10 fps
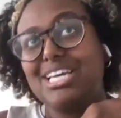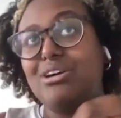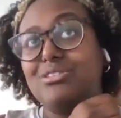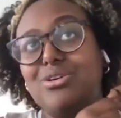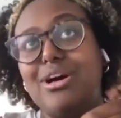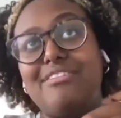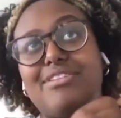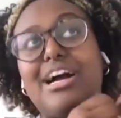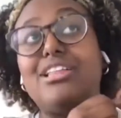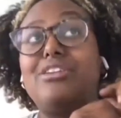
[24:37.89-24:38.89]
And also I
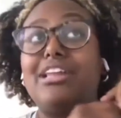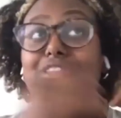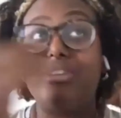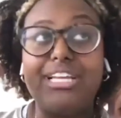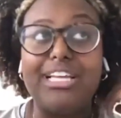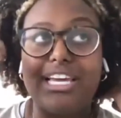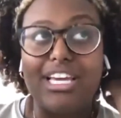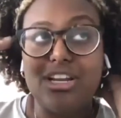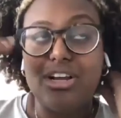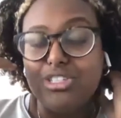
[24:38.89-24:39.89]
learned that like
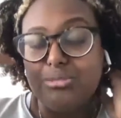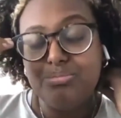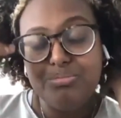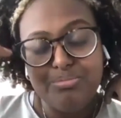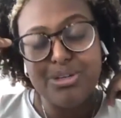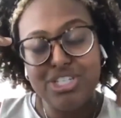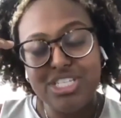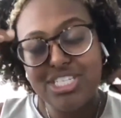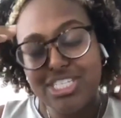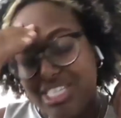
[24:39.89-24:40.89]
it also pushes